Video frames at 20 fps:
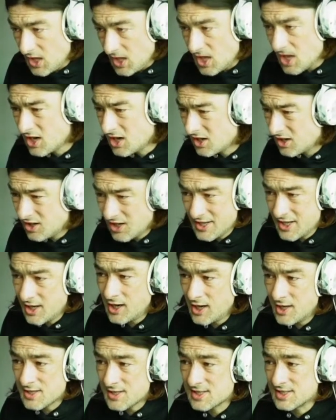a
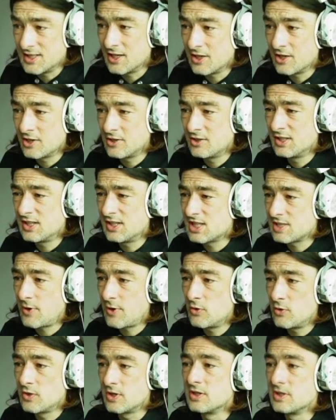Nazi, an
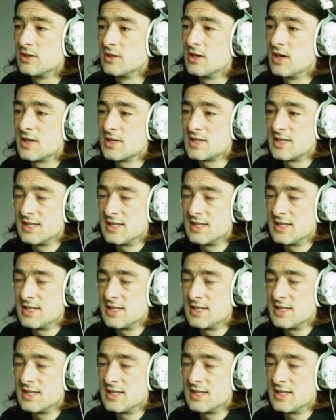unspoken Nazi.